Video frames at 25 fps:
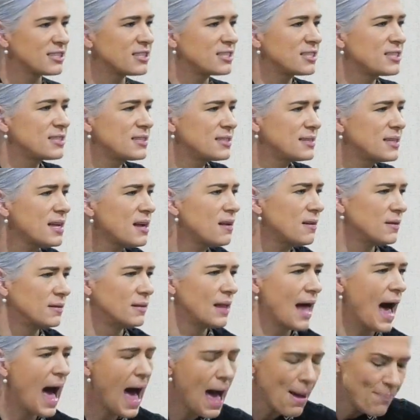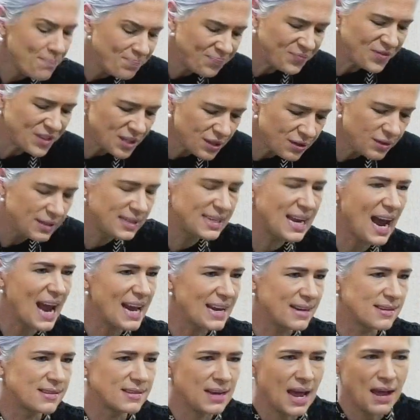is still up to
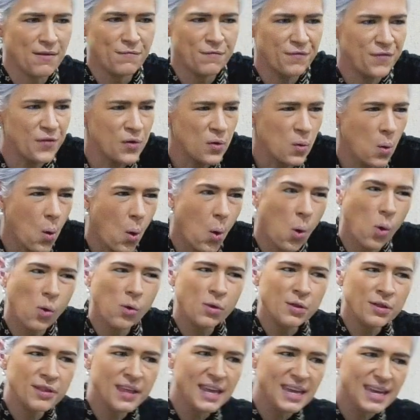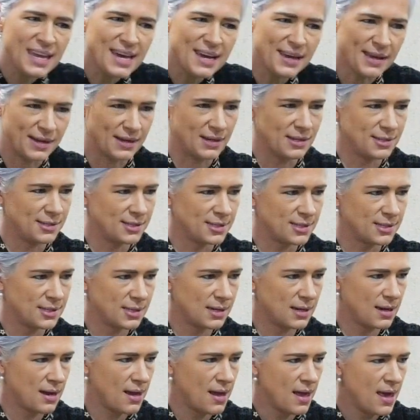date, and through all the
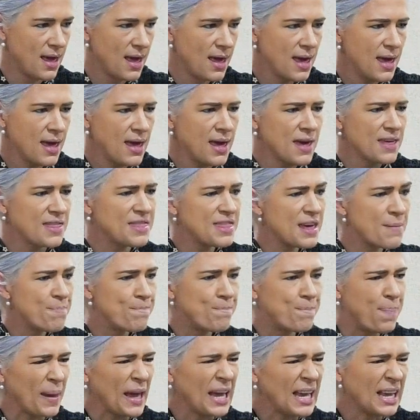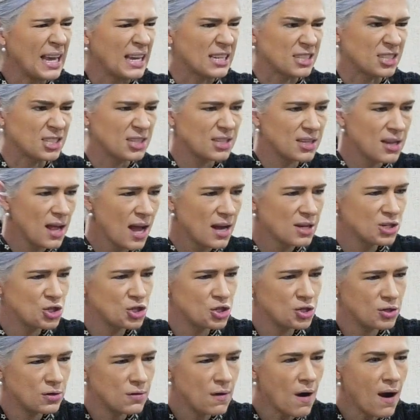years, the biggest,
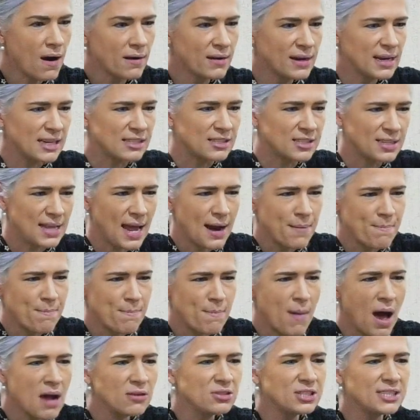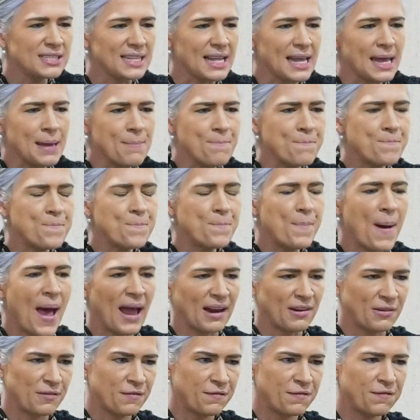strongest, and most
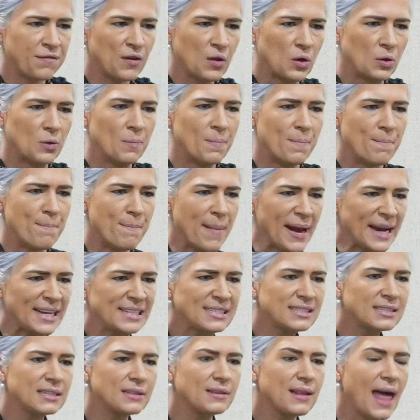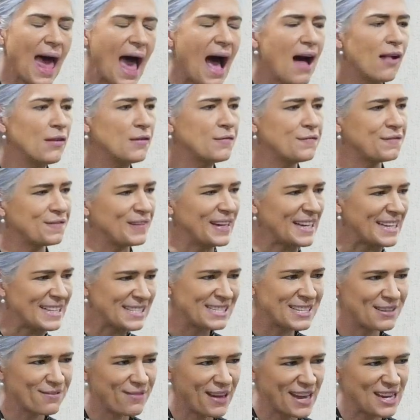impactful mental health
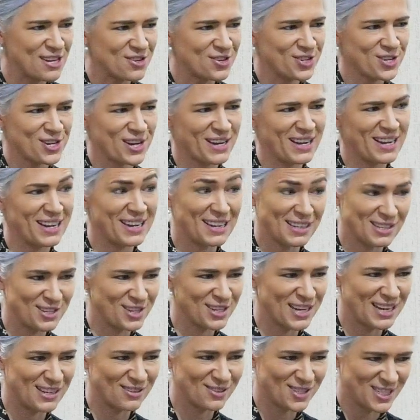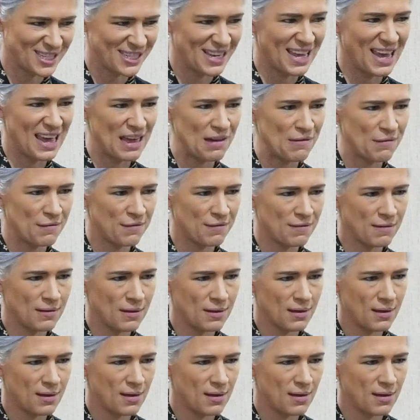intervention in a child's life.